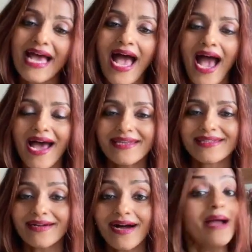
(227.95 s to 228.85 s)
And
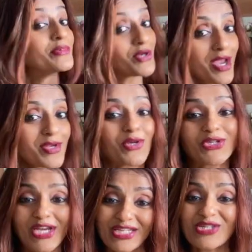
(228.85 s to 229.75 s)
I'm trying not to
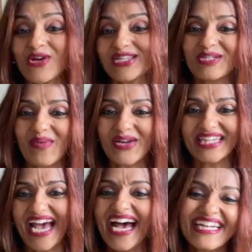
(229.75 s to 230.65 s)
get stressed about
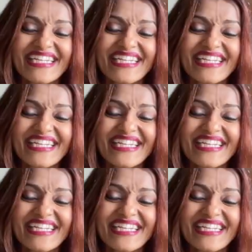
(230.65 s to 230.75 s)
that.